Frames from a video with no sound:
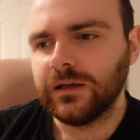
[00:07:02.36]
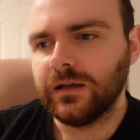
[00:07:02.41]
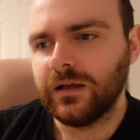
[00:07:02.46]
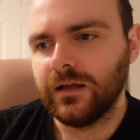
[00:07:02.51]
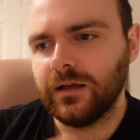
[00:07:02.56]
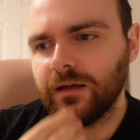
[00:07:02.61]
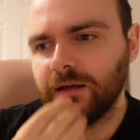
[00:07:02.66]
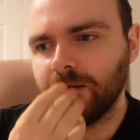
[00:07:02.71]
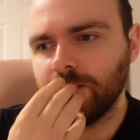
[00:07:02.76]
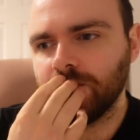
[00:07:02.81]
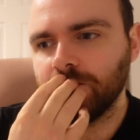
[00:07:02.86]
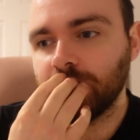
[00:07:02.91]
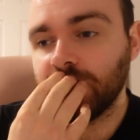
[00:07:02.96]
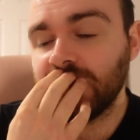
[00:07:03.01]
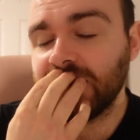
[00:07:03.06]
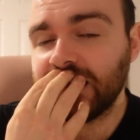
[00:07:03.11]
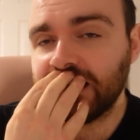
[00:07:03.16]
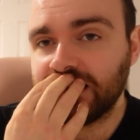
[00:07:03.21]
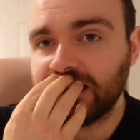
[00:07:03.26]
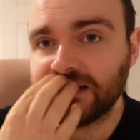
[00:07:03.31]
Um, but
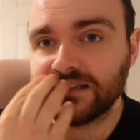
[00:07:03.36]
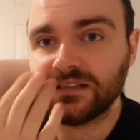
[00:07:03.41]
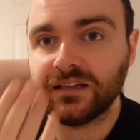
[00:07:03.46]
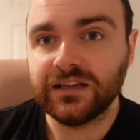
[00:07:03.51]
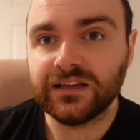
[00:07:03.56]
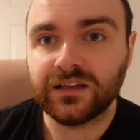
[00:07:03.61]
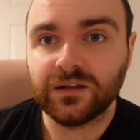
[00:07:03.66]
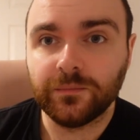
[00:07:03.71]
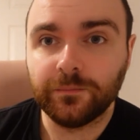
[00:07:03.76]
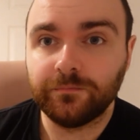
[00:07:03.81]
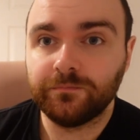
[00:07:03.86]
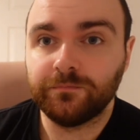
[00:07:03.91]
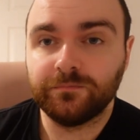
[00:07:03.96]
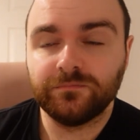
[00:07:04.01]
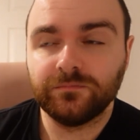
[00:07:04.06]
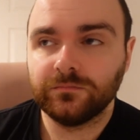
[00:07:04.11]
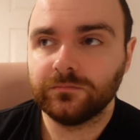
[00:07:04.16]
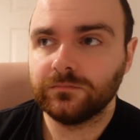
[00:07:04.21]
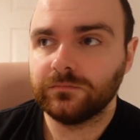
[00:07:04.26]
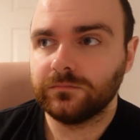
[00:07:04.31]
again, that's like,
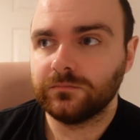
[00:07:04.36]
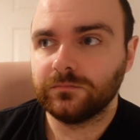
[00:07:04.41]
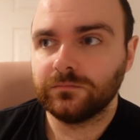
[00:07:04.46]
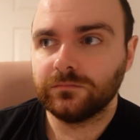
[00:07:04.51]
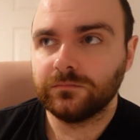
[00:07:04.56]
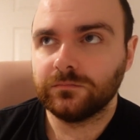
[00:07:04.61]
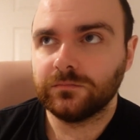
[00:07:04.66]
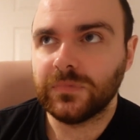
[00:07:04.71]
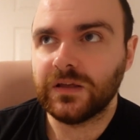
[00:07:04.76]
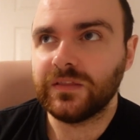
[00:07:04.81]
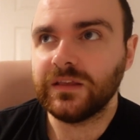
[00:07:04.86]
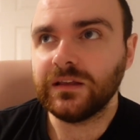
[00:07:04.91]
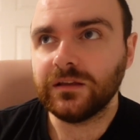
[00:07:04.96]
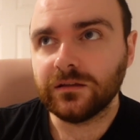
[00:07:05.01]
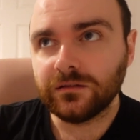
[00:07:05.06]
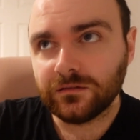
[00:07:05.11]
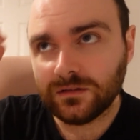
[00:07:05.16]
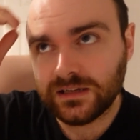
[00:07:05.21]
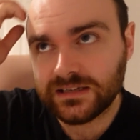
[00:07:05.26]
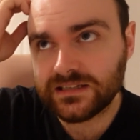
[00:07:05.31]
I
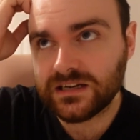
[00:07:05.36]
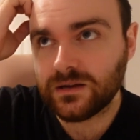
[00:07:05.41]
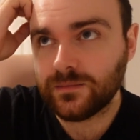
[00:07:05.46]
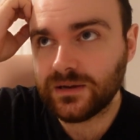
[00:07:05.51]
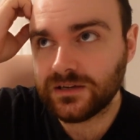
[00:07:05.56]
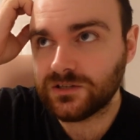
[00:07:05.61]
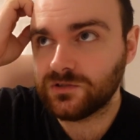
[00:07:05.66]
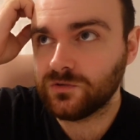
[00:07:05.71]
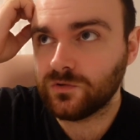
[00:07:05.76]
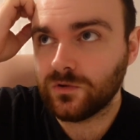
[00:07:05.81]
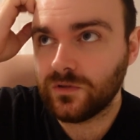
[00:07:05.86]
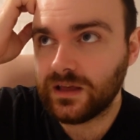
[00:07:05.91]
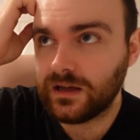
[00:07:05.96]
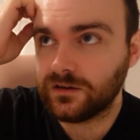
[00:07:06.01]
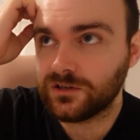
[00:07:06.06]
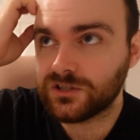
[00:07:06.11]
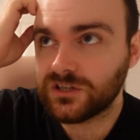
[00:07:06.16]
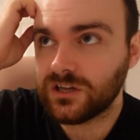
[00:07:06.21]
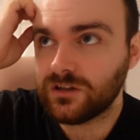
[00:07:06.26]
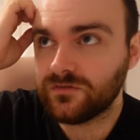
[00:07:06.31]
think last time I saw that on
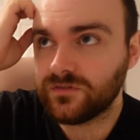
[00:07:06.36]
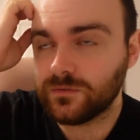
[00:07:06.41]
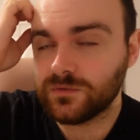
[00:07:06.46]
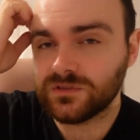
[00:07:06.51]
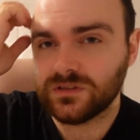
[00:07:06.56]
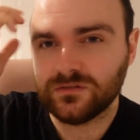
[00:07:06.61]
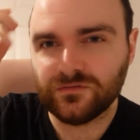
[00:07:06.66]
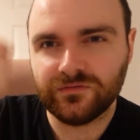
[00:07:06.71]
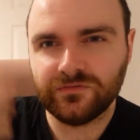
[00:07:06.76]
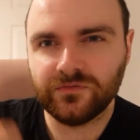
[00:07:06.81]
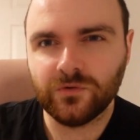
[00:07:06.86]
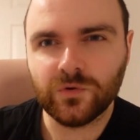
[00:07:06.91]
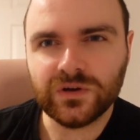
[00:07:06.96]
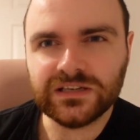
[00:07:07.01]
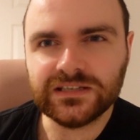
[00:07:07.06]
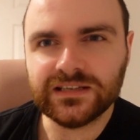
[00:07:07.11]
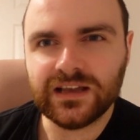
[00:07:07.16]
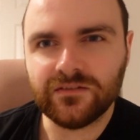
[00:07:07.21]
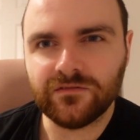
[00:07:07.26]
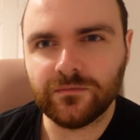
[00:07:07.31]
a shelf, it was like
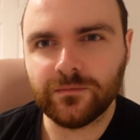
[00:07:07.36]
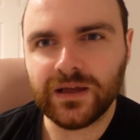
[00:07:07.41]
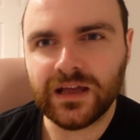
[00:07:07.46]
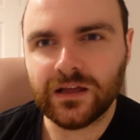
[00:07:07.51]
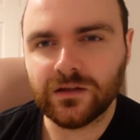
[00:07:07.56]
£47.